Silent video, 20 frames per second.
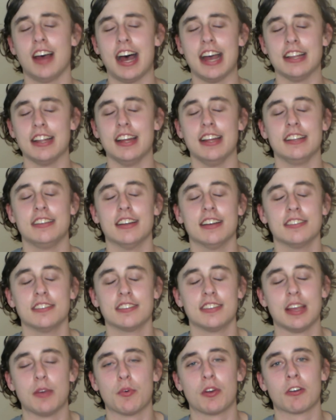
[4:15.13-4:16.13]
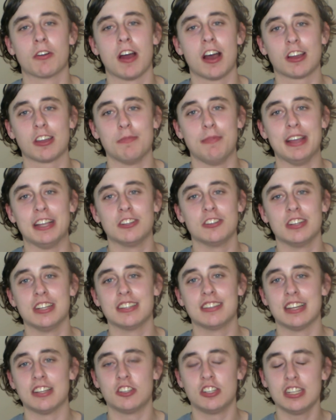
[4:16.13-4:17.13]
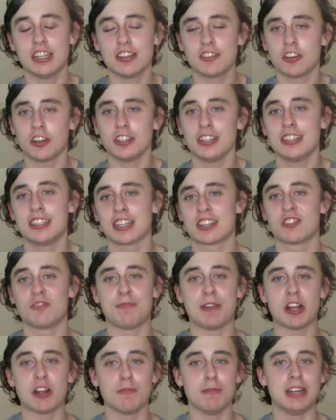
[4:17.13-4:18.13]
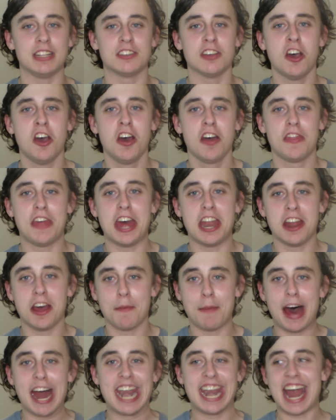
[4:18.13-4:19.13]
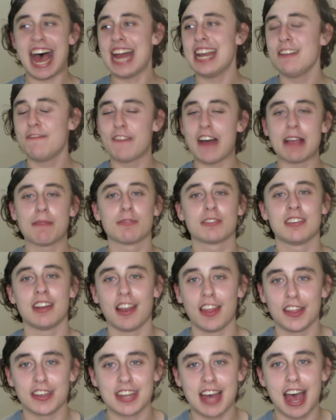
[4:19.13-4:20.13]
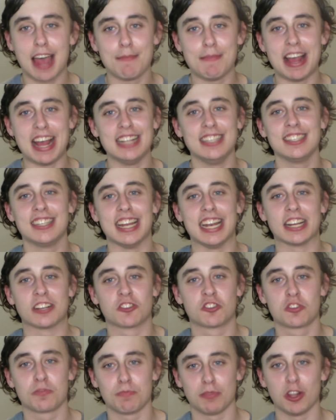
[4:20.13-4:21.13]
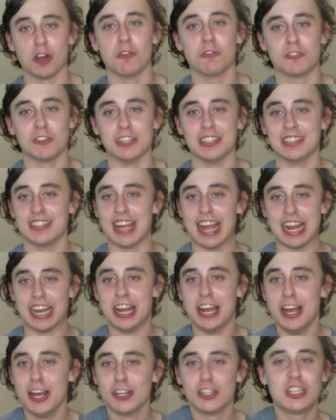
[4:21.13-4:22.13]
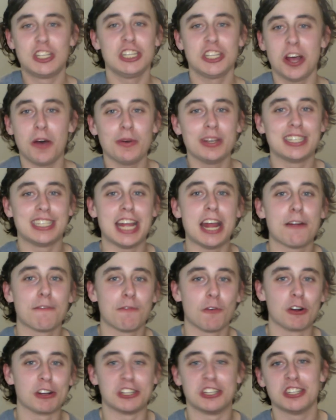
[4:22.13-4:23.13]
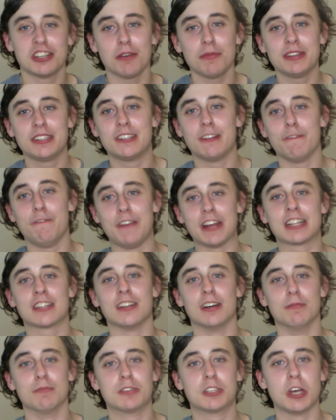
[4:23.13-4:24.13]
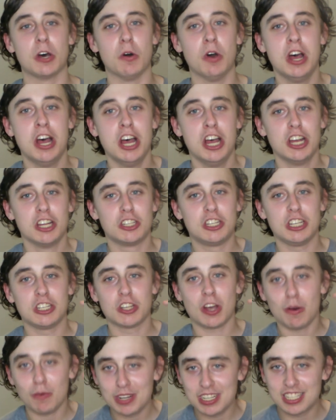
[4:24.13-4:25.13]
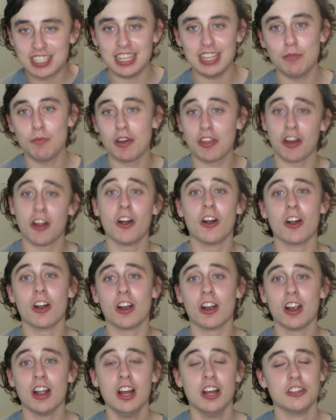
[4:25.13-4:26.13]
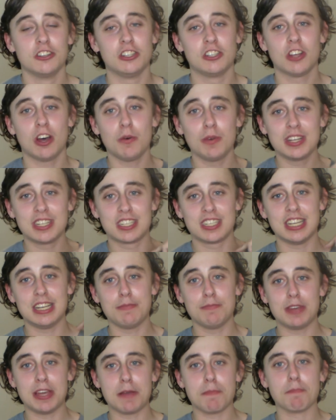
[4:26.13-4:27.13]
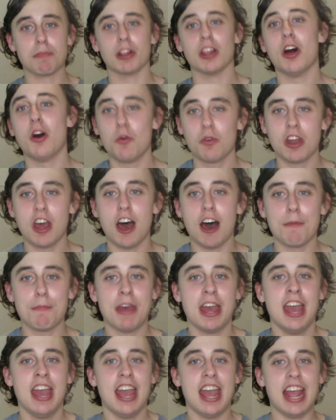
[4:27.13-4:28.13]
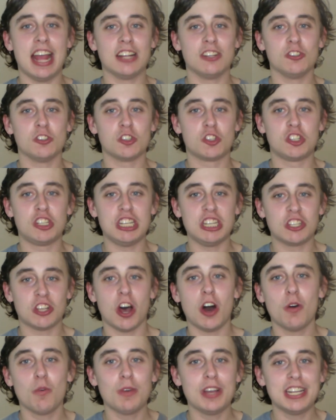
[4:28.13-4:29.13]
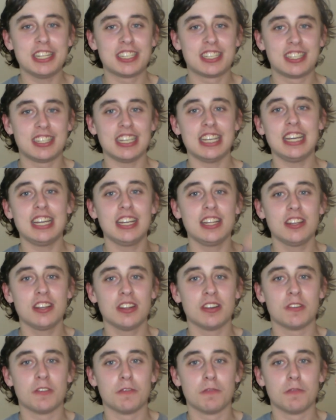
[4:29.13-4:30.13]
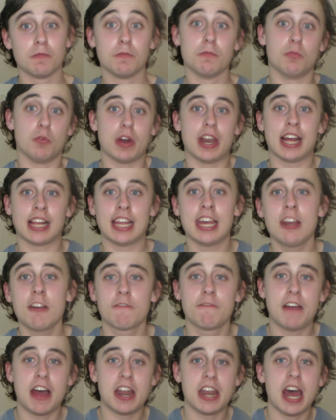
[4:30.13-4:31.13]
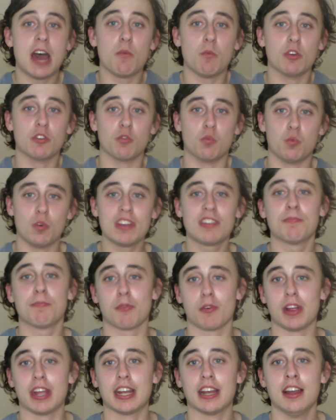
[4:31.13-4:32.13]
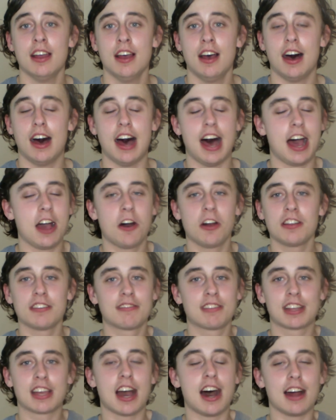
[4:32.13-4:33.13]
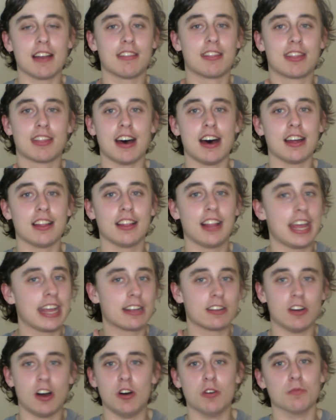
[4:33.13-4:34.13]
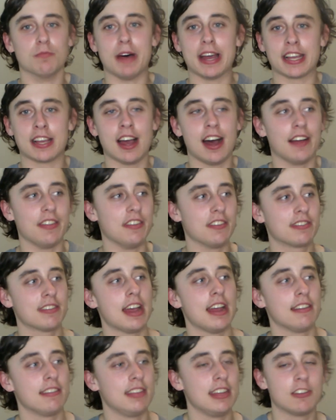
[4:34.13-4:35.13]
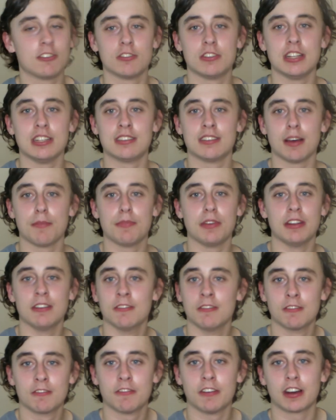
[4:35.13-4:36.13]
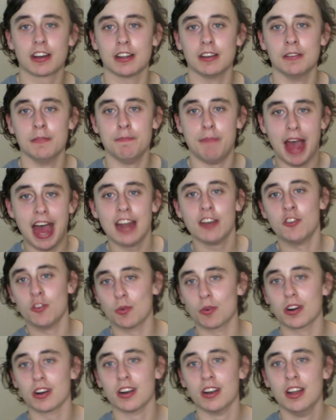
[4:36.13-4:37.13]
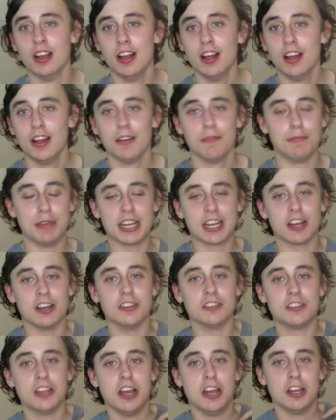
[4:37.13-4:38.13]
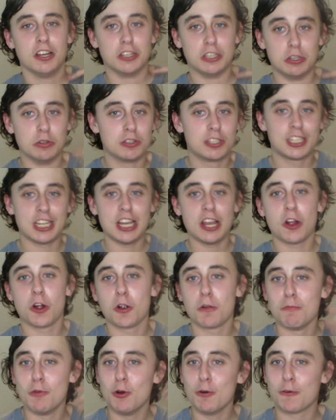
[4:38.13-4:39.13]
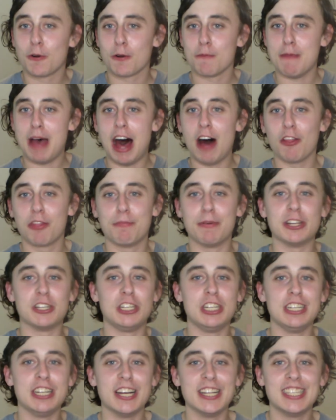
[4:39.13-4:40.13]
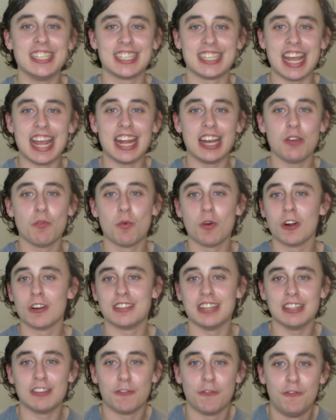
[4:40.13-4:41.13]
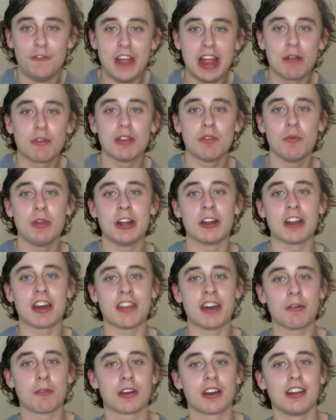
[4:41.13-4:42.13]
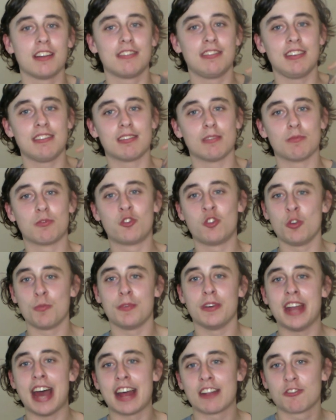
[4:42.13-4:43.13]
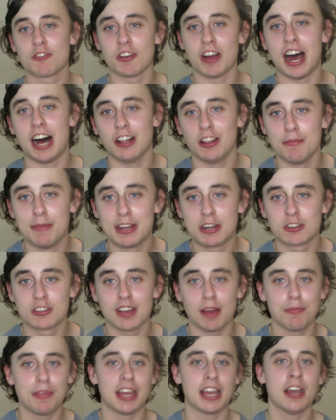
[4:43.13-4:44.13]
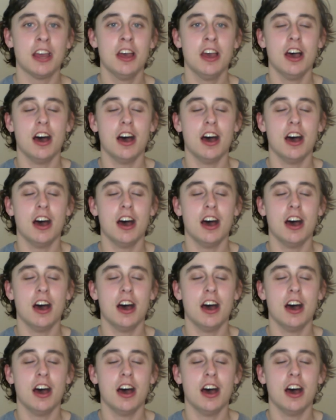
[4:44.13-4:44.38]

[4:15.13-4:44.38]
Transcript: I, it doesn't say what her occupation is. And she does all these experiments that about 95% of the time ends in explosions. And she's always there for it. She's always the victim. So she's always seen with her. She's always seen being blown up. And she's always seen what I later found out was whispering. Uh, I honest to God thought like, oh my God, the science teacher did something fucking bad to her because you see her move her mouth, but she doesn't say any words. It's very weird. I thought we are going to see some supernatural element or something,